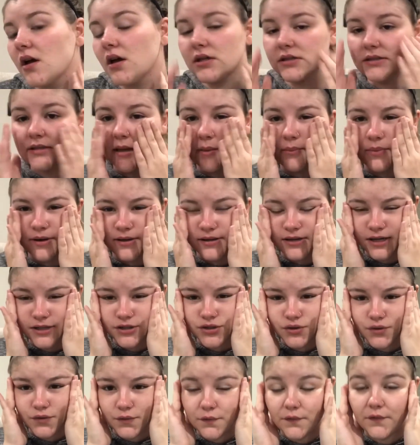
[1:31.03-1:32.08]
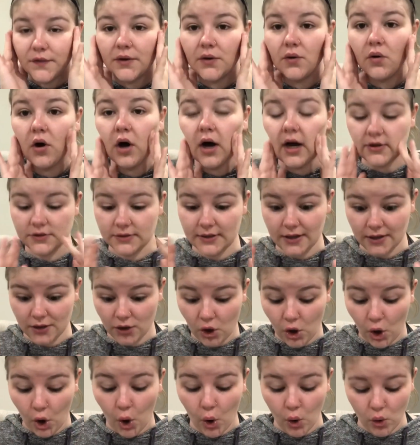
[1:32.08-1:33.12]
So yeah, but I do feel hydrated the
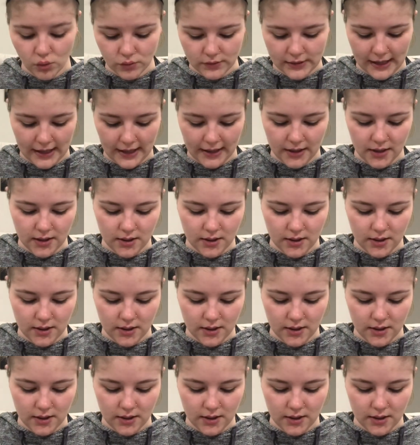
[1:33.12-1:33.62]
whole day.